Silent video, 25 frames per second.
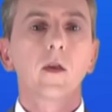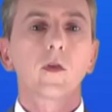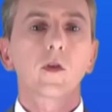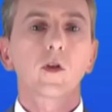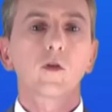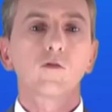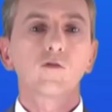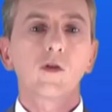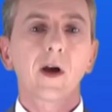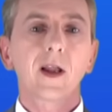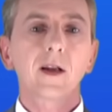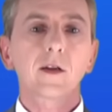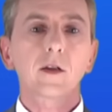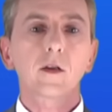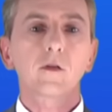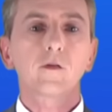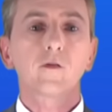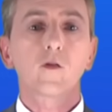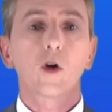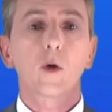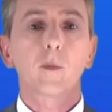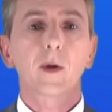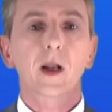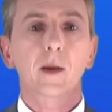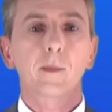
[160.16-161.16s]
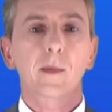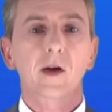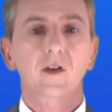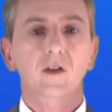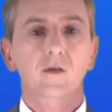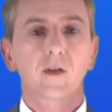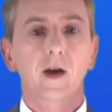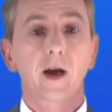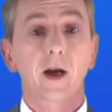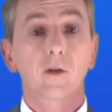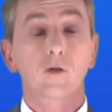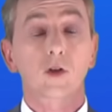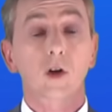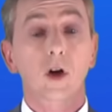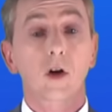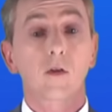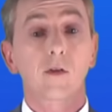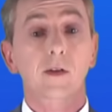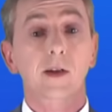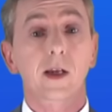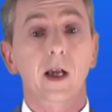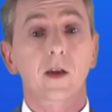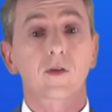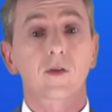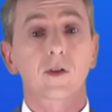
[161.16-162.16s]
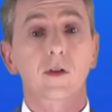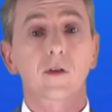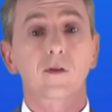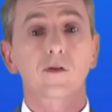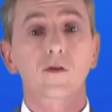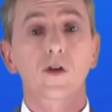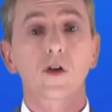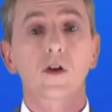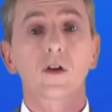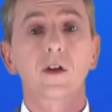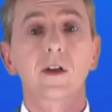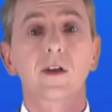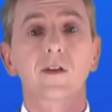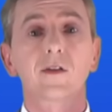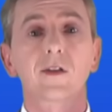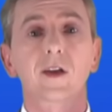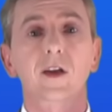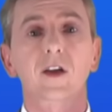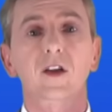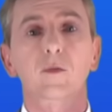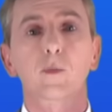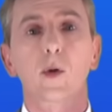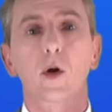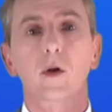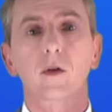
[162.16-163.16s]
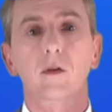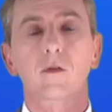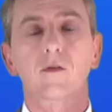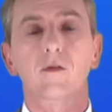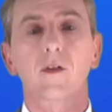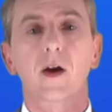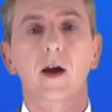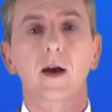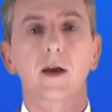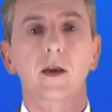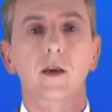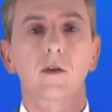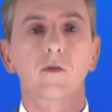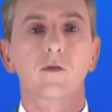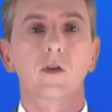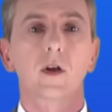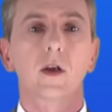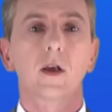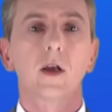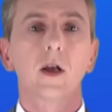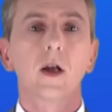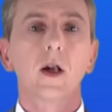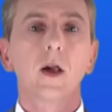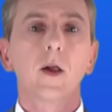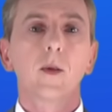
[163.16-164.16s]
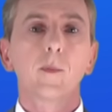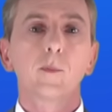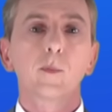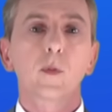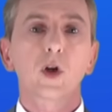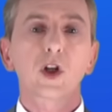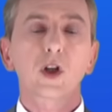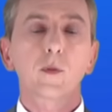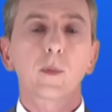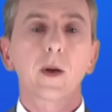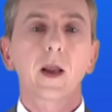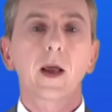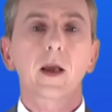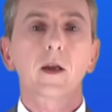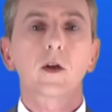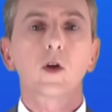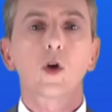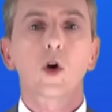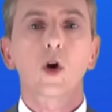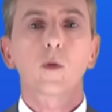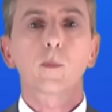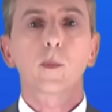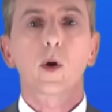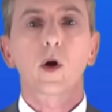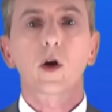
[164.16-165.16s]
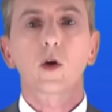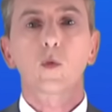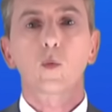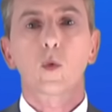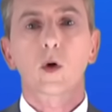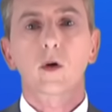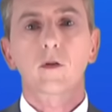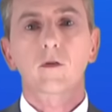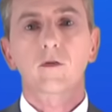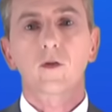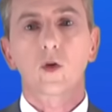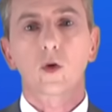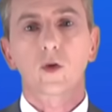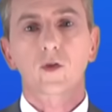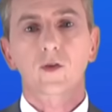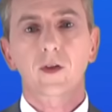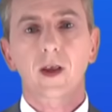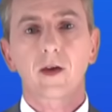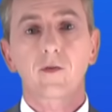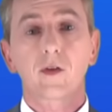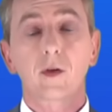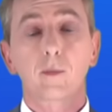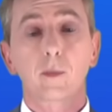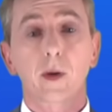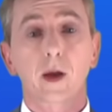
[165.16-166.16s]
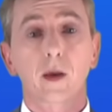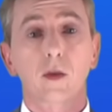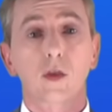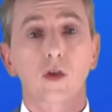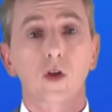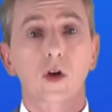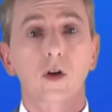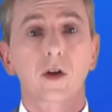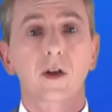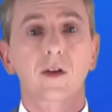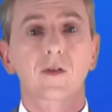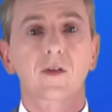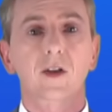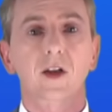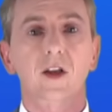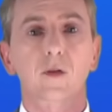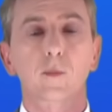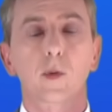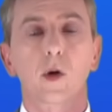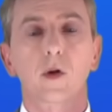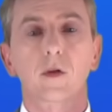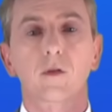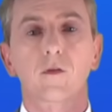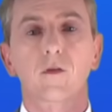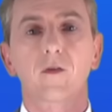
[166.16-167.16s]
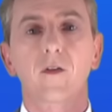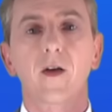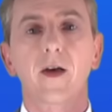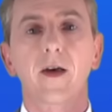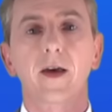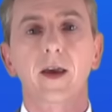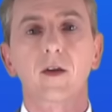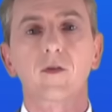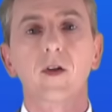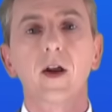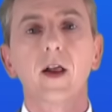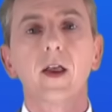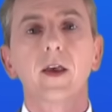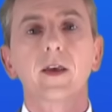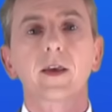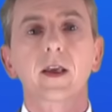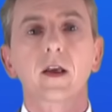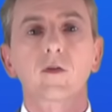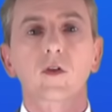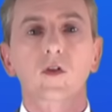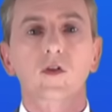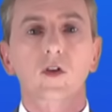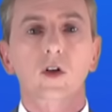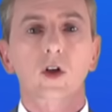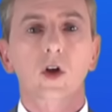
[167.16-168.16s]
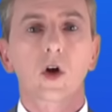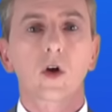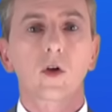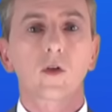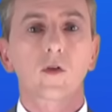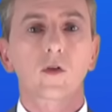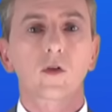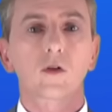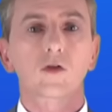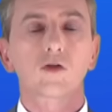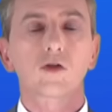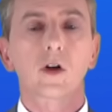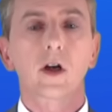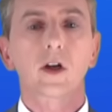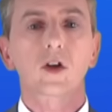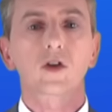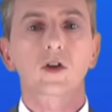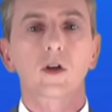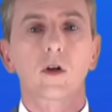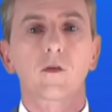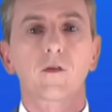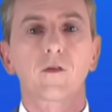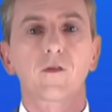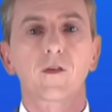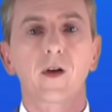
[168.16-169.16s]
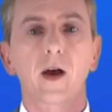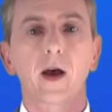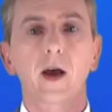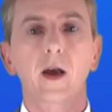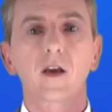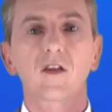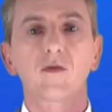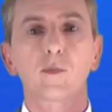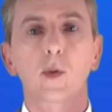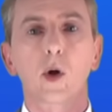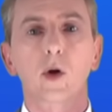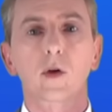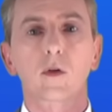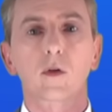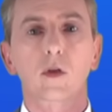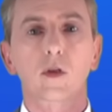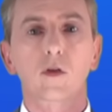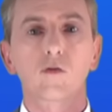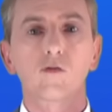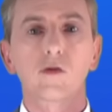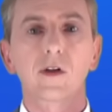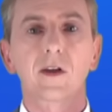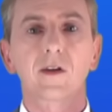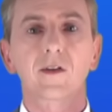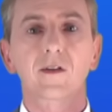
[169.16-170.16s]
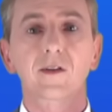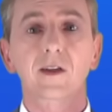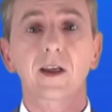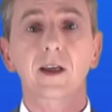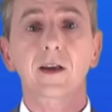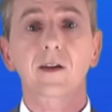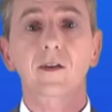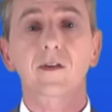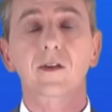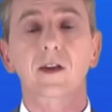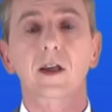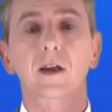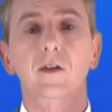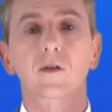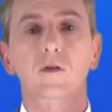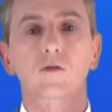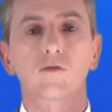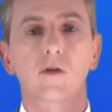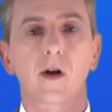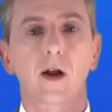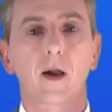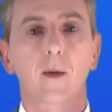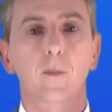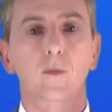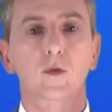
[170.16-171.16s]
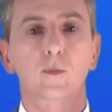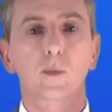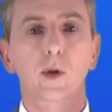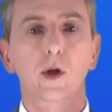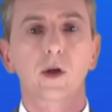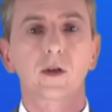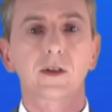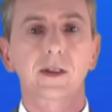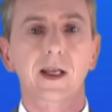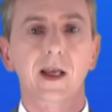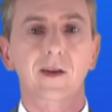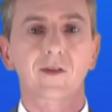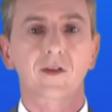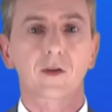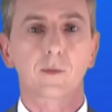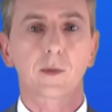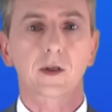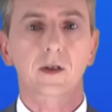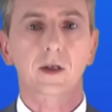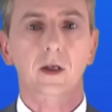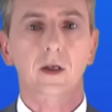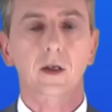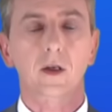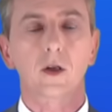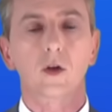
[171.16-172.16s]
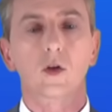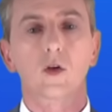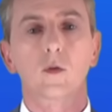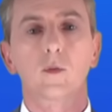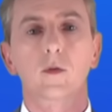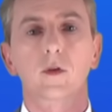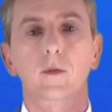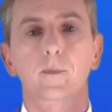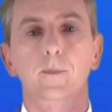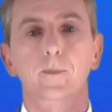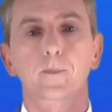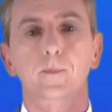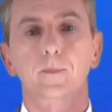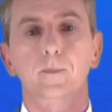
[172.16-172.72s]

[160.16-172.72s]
The relative formula mass of hydrochloric acid is 36.5. Multiplying 0.147 by 36.5 gives us a concentration of 5.366 grams per decimeter cubed.